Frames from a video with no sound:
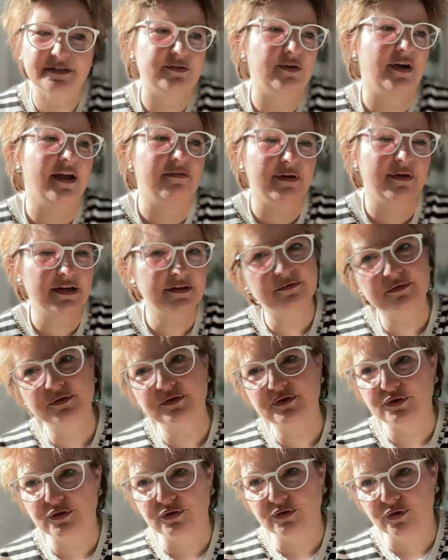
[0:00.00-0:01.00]
I went
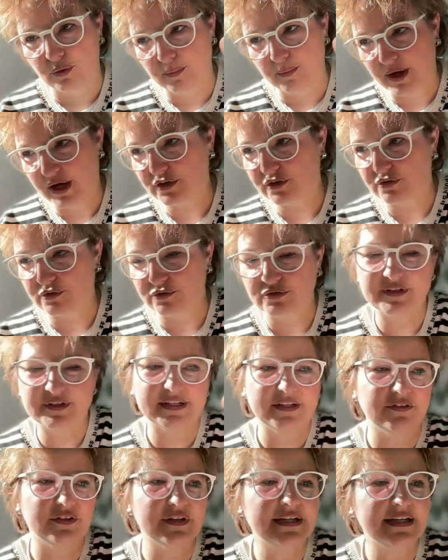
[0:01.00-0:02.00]
to Nomad Cruise
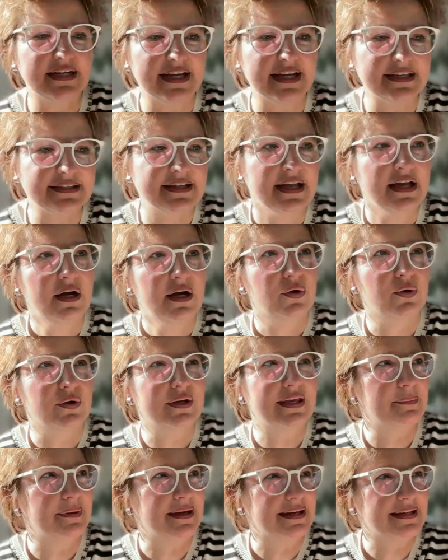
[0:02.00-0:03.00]
and I realized,
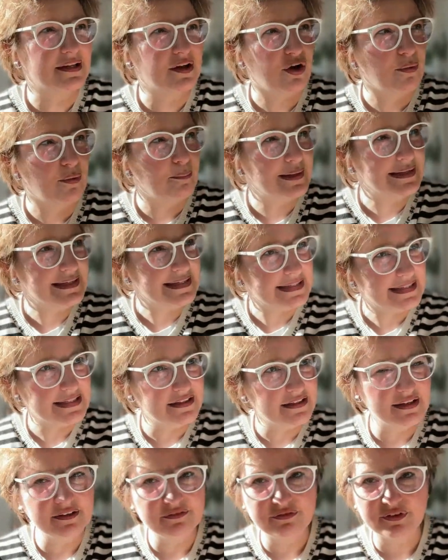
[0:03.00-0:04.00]
okay, but completely
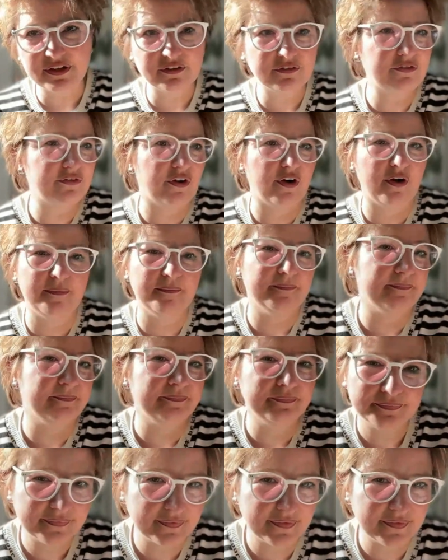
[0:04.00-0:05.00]
living from
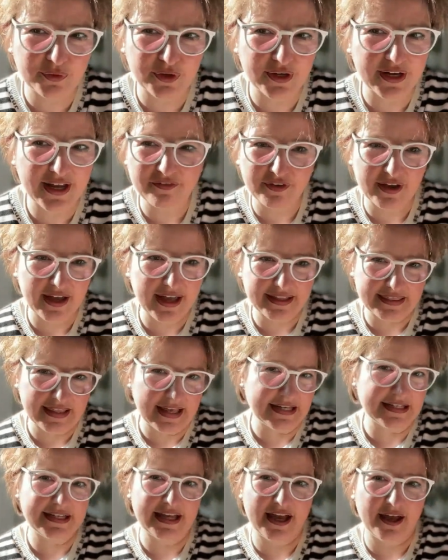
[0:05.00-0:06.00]
whatever at
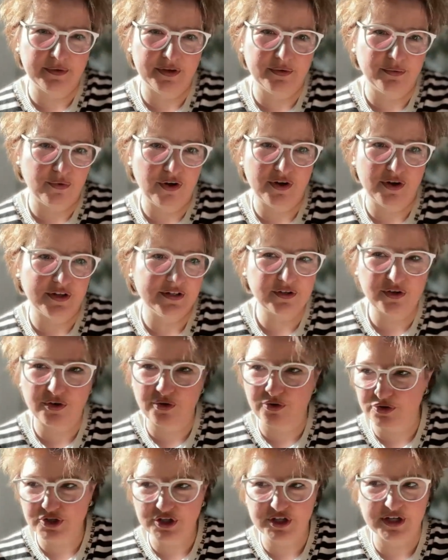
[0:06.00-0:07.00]
that time it was,
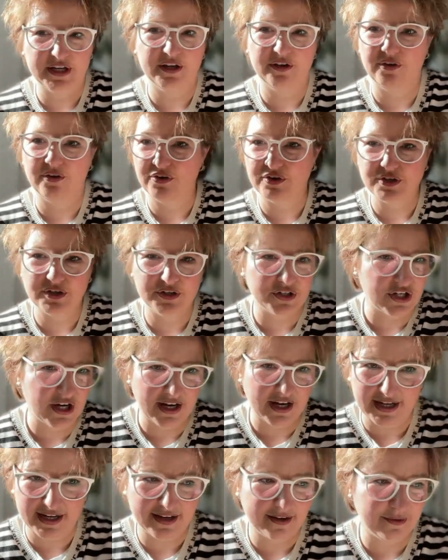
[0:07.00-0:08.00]
coaching or
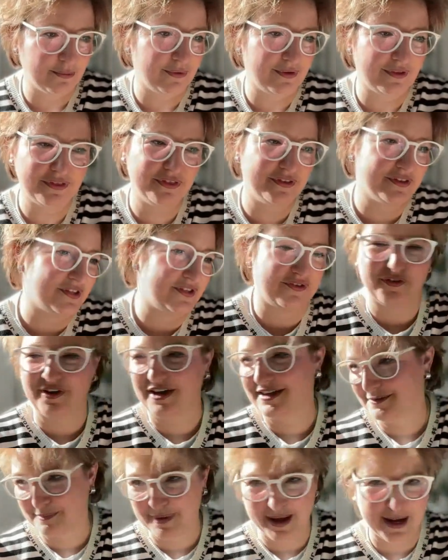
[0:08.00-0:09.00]
juggling with
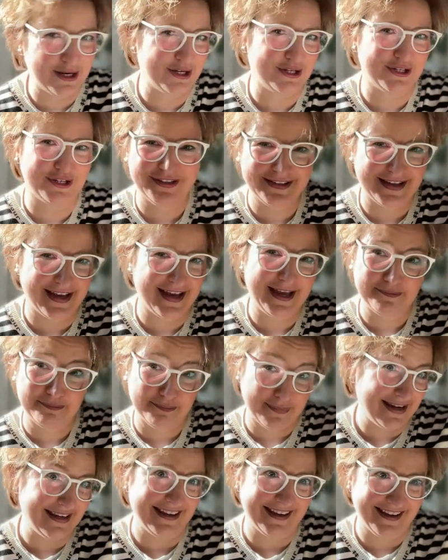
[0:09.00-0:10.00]
stressed managers, I had
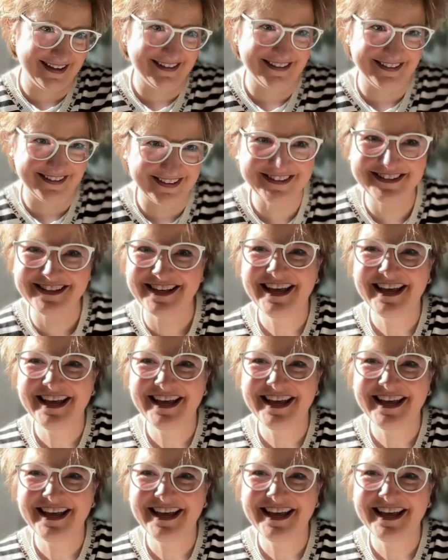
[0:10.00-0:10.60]
many ideas.